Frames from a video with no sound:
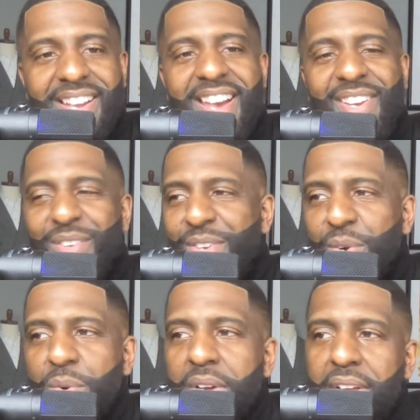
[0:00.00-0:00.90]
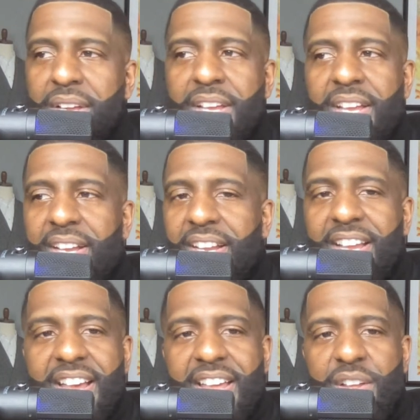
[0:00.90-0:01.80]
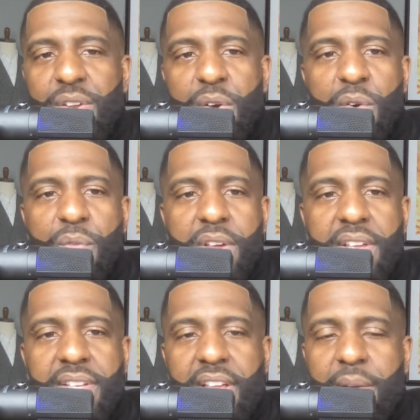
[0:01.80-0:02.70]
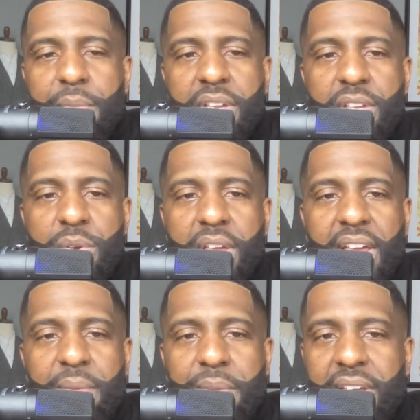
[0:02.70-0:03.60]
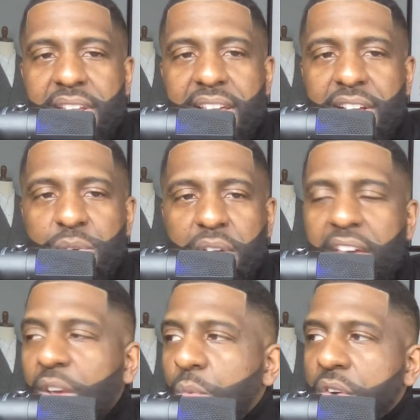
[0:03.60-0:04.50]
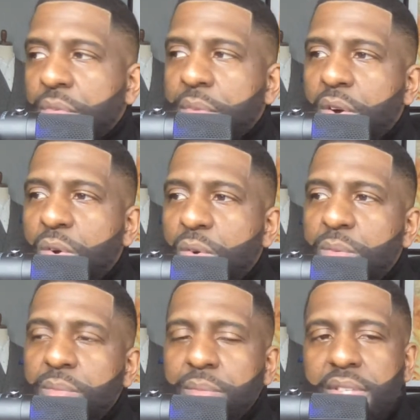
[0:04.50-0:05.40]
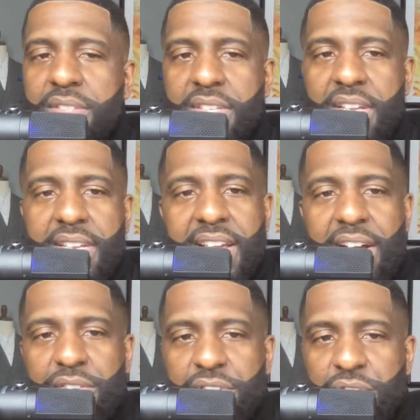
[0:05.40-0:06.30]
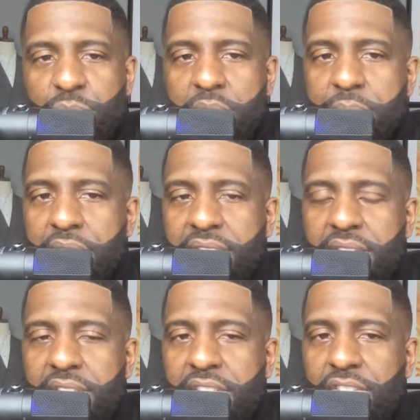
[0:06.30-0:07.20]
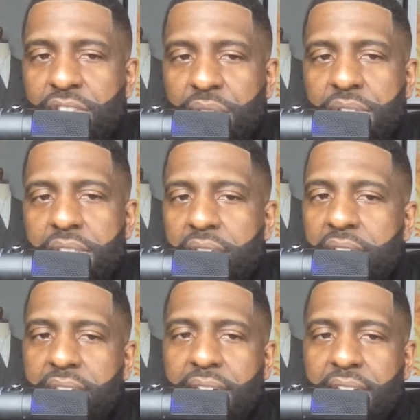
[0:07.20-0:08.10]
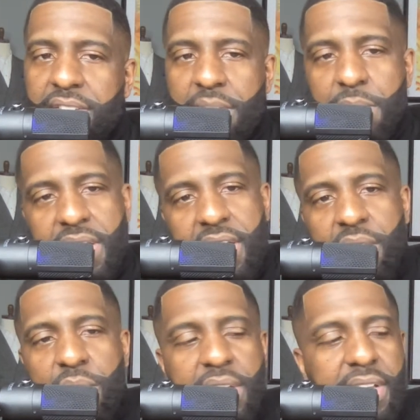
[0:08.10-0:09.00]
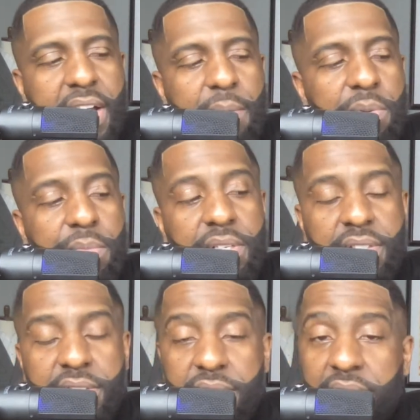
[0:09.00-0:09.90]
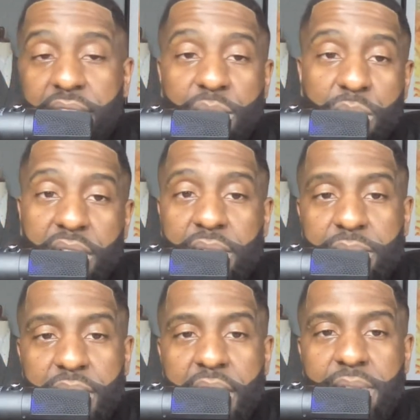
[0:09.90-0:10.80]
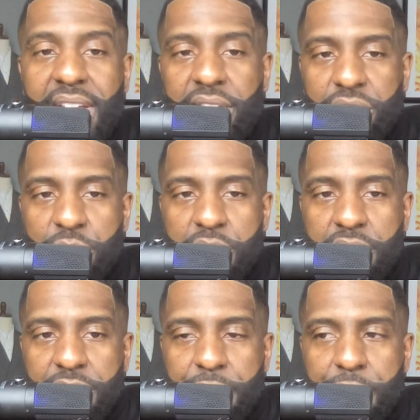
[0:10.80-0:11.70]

I don't know. I don't know if they, I mean, you can't be at that. You can't work from home and sit out in the house in sweatpants and a t-shirt and say, man, I don't get compliments. Well, I doubt you will.